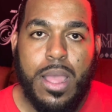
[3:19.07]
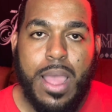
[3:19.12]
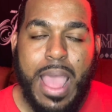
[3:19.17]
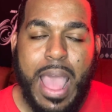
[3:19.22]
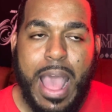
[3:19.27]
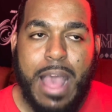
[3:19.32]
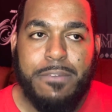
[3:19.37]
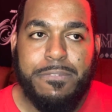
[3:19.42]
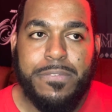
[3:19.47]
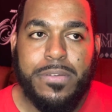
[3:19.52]

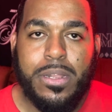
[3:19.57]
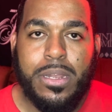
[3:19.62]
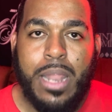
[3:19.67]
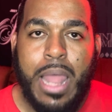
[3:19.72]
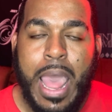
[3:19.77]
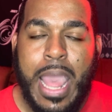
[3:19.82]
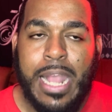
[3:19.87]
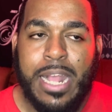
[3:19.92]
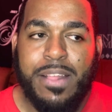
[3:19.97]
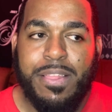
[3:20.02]
I feel
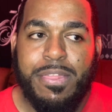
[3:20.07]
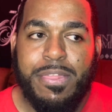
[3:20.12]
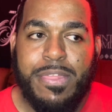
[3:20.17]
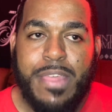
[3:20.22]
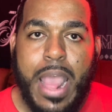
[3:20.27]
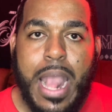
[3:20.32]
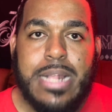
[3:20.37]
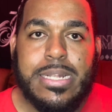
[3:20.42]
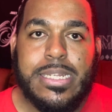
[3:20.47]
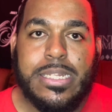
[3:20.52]
like
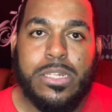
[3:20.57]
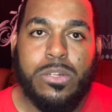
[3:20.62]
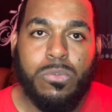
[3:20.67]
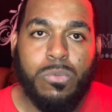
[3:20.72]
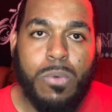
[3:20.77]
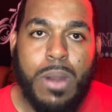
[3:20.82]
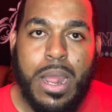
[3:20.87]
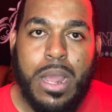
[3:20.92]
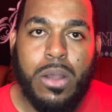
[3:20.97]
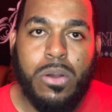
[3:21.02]
that's the
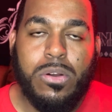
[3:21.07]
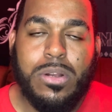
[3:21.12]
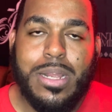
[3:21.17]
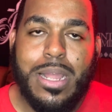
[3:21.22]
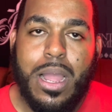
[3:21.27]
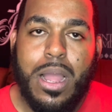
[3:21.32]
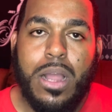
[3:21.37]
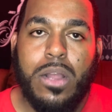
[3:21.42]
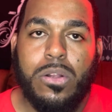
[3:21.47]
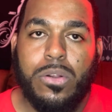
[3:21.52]
route
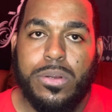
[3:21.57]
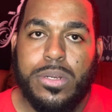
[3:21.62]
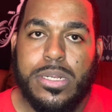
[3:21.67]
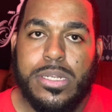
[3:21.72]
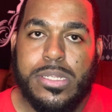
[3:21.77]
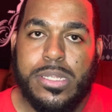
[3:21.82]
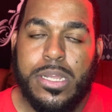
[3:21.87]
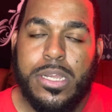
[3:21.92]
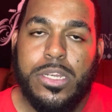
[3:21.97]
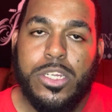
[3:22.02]

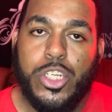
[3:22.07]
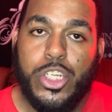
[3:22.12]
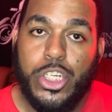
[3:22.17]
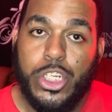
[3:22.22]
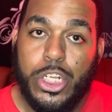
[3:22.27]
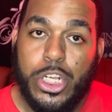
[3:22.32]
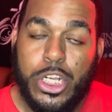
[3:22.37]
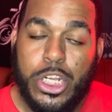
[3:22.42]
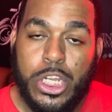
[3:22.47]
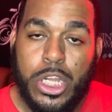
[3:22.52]
Congress
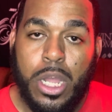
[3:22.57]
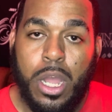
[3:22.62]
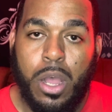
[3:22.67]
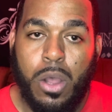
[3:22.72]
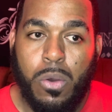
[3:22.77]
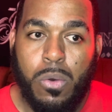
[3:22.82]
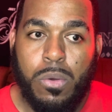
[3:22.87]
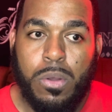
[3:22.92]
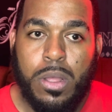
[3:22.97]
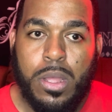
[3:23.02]
should
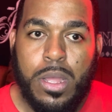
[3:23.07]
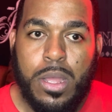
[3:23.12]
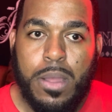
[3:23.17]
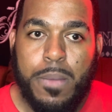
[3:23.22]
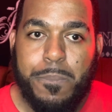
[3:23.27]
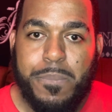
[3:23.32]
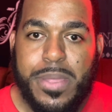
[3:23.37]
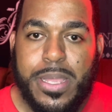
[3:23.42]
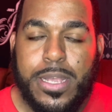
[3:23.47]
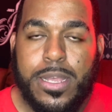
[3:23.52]
go,
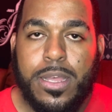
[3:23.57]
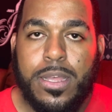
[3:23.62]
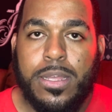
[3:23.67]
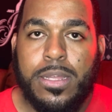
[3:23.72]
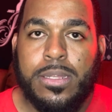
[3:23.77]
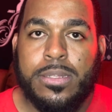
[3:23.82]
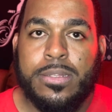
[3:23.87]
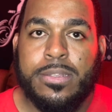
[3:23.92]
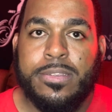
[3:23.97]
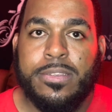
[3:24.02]

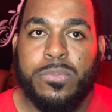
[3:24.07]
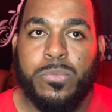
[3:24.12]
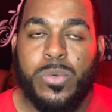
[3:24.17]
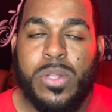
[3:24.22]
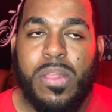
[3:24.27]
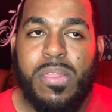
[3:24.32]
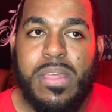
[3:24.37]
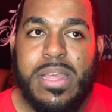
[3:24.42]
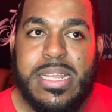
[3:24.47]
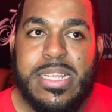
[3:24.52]
because
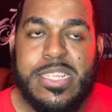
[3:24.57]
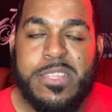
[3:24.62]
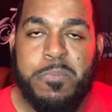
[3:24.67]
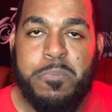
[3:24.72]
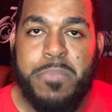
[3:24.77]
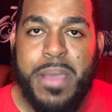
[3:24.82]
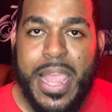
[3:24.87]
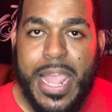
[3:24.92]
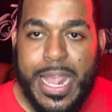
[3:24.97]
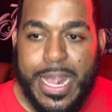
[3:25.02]
with these
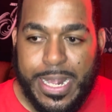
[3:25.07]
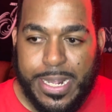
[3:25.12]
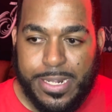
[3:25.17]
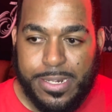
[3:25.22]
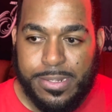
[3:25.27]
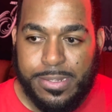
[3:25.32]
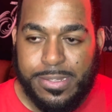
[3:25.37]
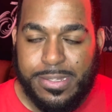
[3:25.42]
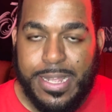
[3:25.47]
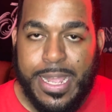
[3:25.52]

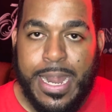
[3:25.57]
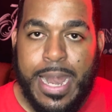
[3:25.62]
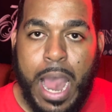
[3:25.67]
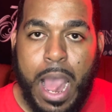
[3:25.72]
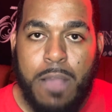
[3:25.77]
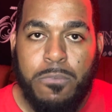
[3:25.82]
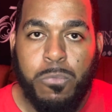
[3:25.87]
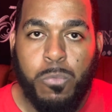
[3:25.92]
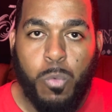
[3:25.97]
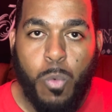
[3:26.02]
bans, and
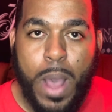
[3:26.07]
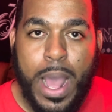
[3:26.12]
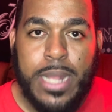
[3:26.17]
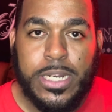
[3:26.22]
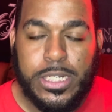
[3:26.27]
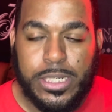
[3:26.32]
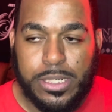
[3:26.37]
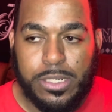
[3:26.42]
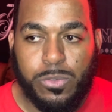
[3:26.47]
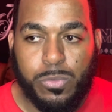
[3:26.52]
I've
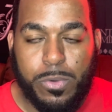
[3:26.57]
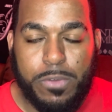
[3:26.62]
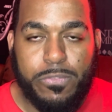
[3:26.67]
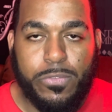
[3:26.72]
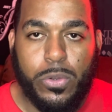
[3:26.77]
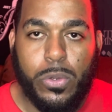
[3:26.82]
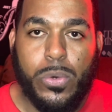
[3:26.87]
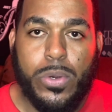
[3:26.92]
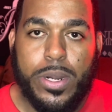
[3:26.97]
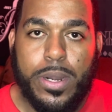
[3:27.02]
watched this with
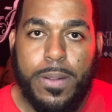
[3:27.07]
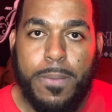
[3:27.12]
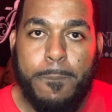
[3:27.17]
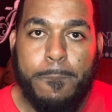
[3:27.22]
Florida,